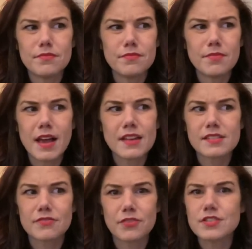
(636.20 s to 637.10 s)

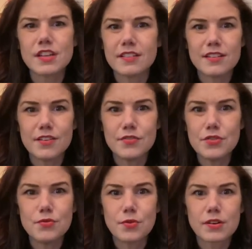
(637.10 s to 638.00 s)
past version of
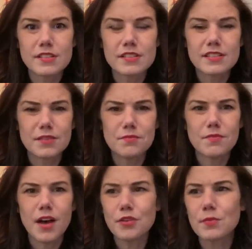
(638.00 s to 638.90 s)
you, or some
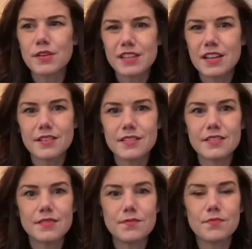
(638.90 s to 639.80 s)
other person
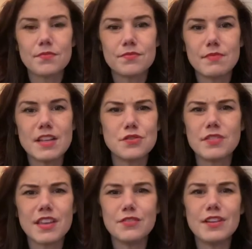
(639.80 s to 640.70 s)
made you
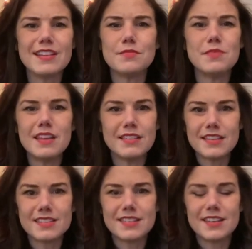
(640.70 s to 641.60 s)
think you needed to be in
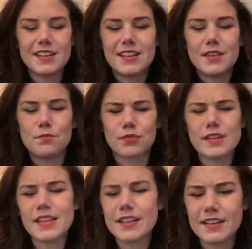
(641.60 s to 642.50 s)
this
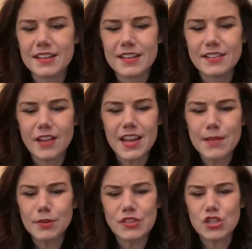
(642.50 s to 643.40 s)
prison, not
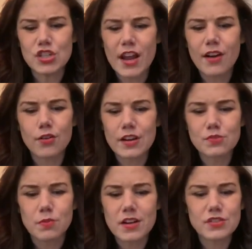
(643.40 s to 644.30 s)
able to share or
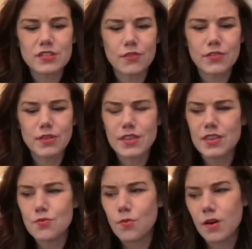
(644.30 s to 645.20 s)
express yourself in the way that
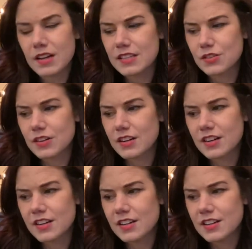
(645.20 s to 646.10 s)
you want, or
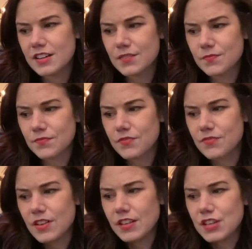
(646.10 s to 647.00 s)

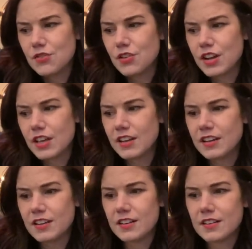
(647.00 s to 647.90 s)
feel like you couldn't
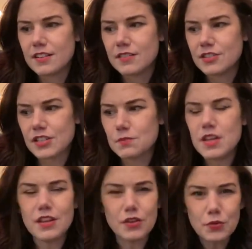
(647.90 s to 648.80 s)
just be
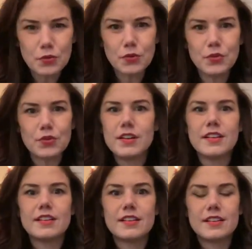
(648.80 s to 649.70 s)
you
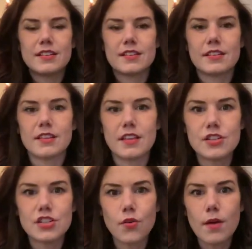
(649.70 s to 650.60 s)
and
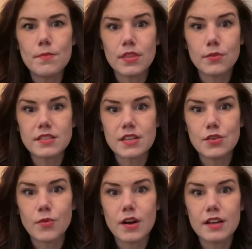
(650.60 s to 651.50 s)
show up in the ways that
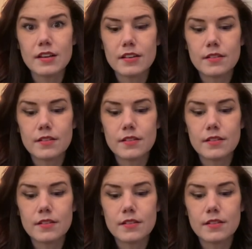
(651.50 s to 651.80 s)
you want